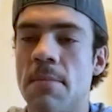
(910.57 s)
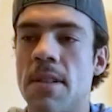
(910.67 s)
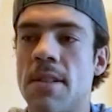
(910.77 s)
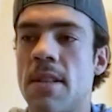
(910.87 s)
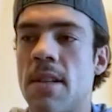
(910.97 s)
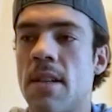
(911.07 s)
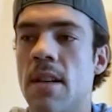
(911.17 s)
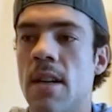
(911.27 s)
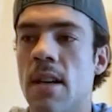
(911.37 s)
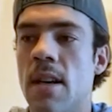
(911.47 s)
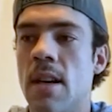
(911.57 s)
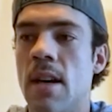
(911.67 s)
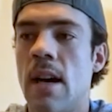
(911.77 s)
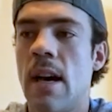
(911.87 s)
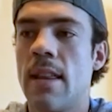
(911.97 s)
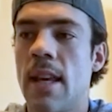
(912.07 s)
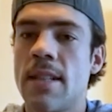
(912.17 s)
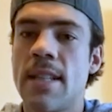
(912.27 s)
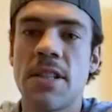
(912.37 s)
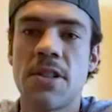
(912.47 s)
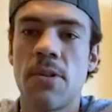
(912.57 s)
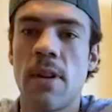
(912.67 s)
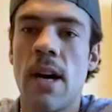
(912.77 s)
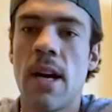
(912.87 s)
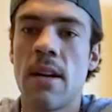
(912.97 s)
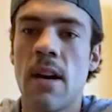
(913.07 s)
but I think it teaches you a lot.